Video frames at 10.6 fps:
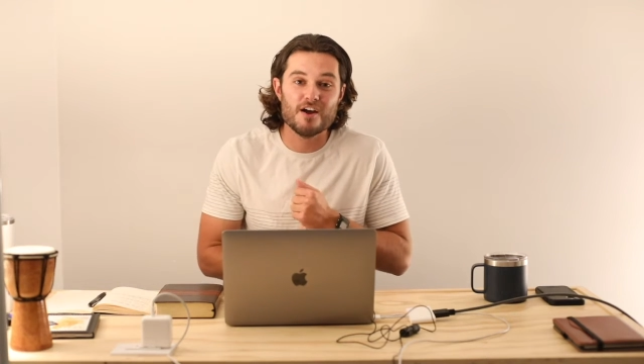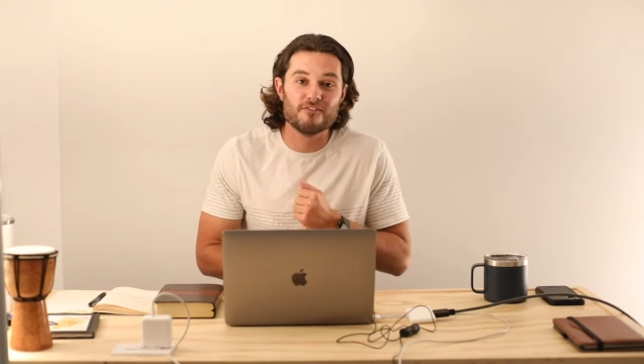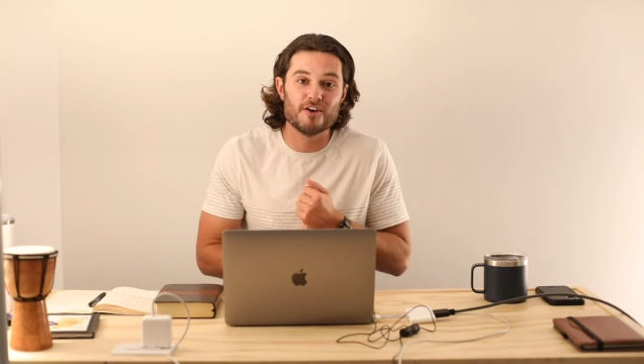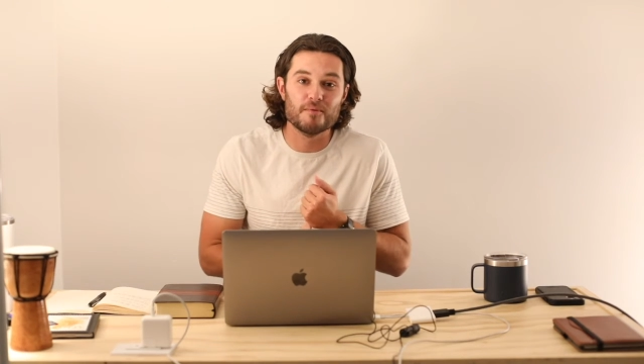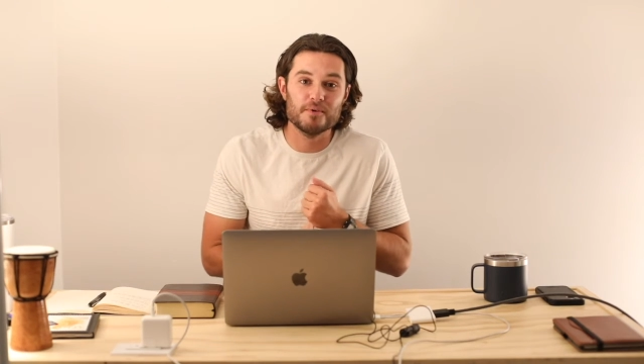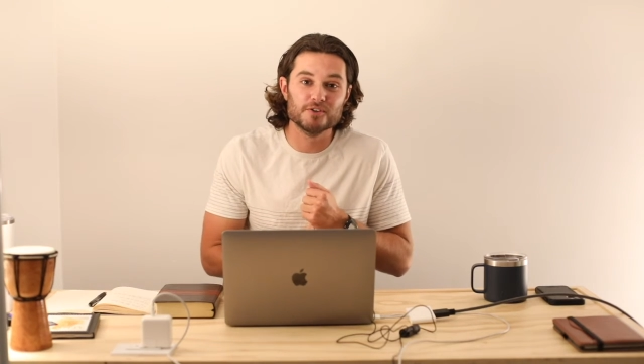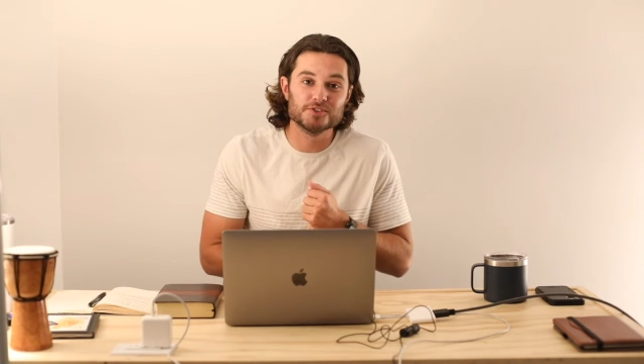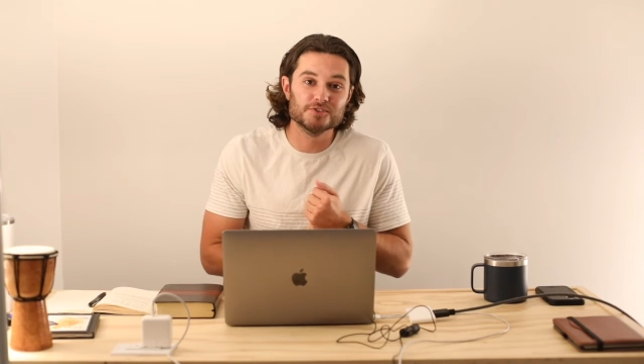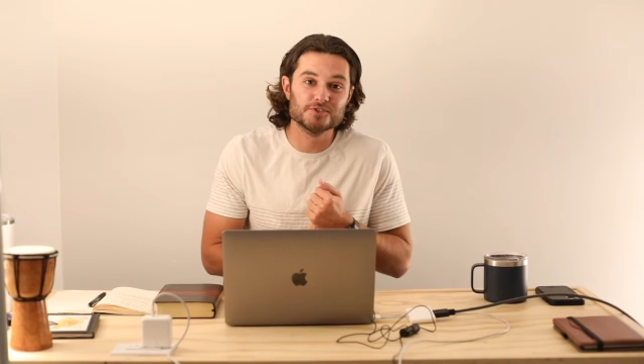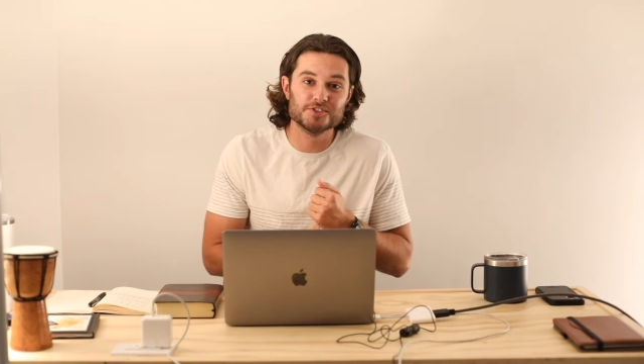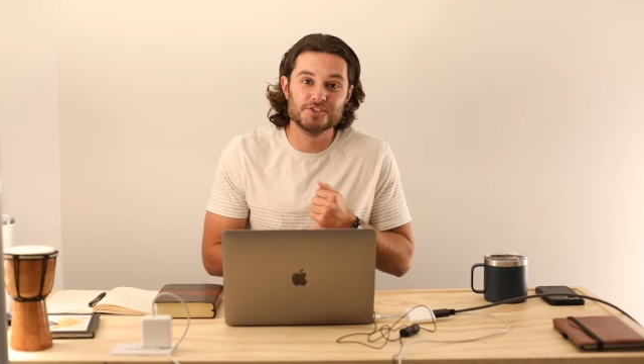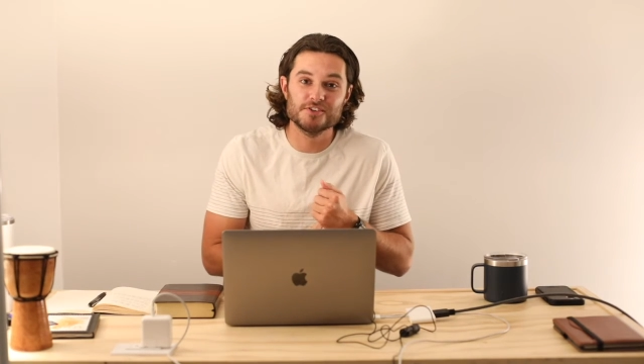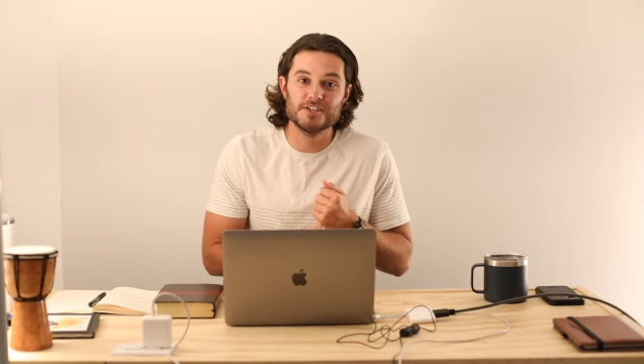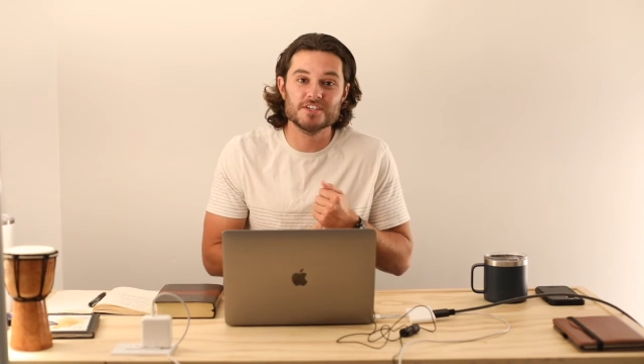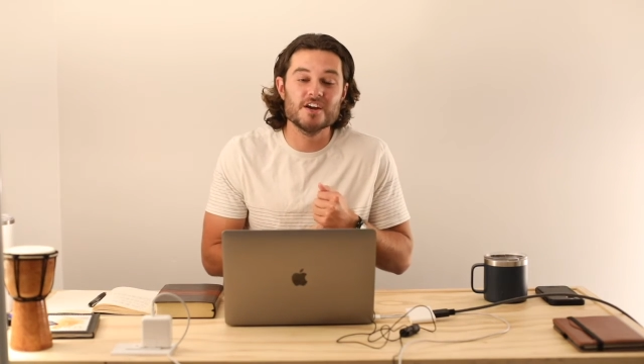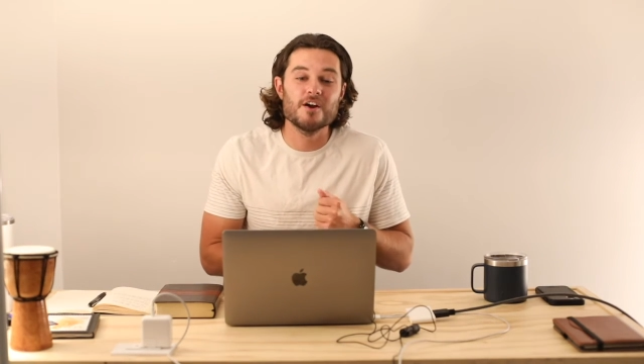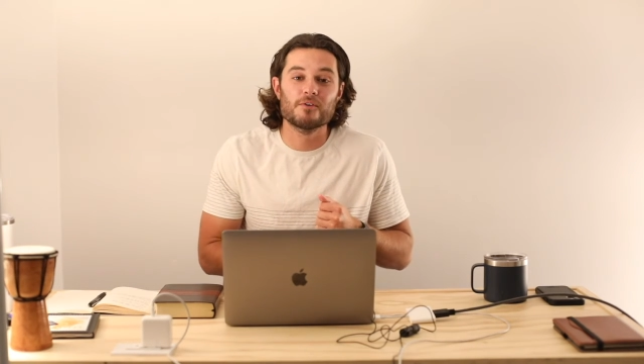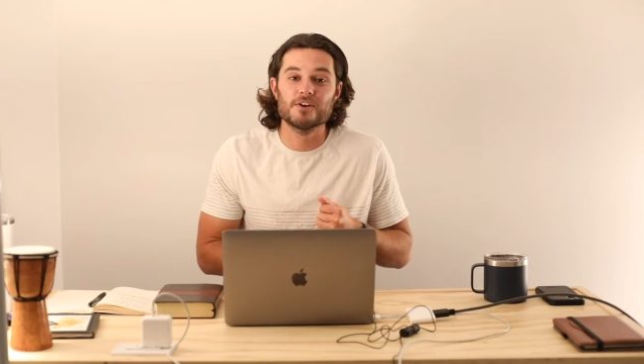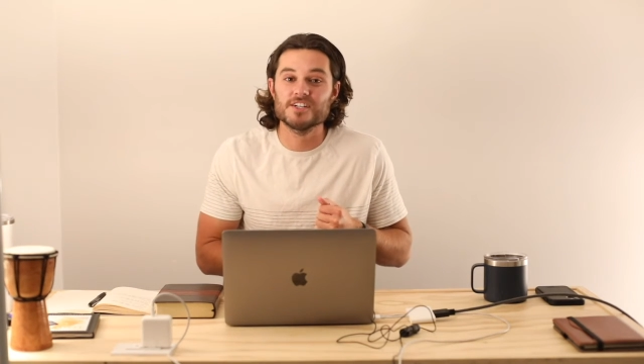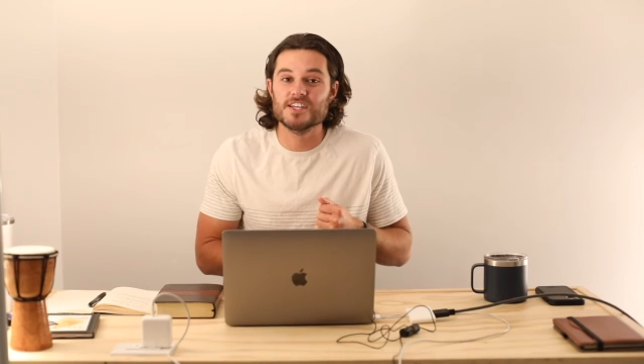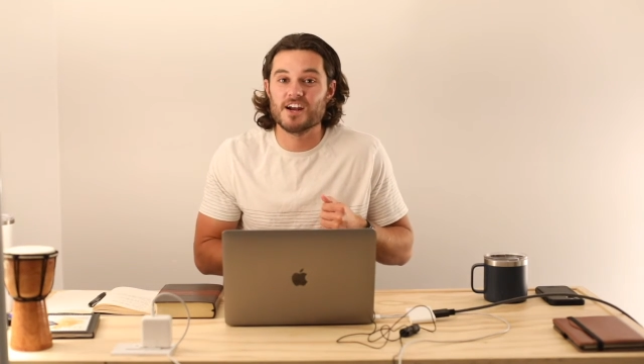for our middle school students. We're
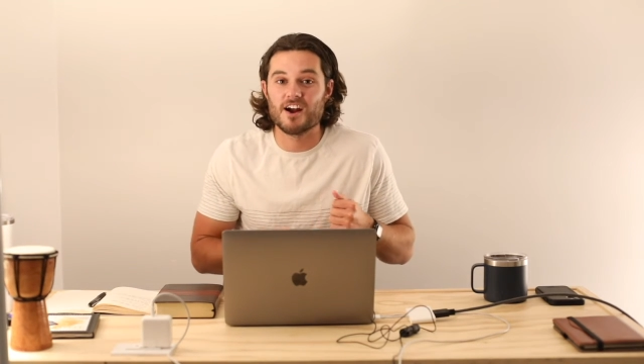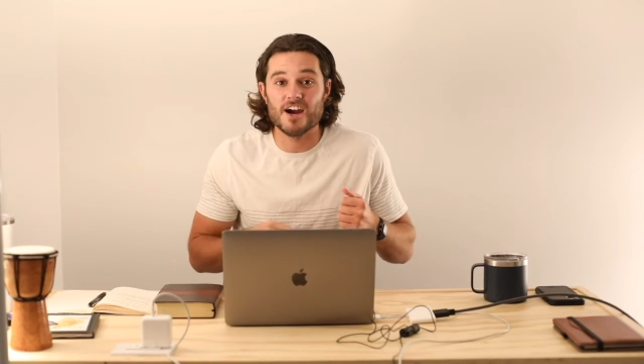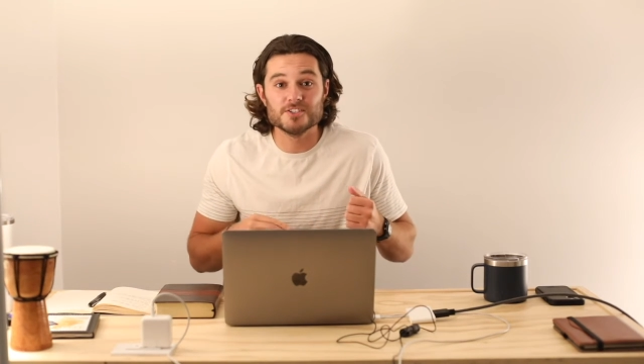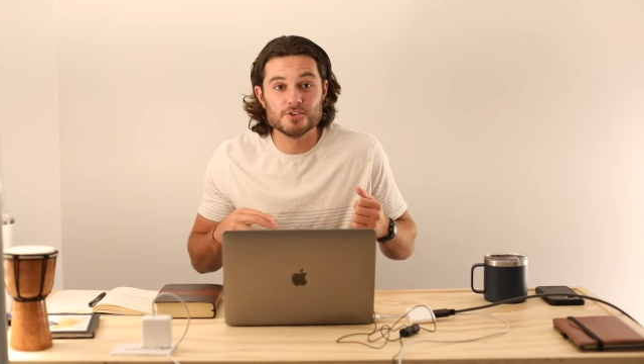going to take our high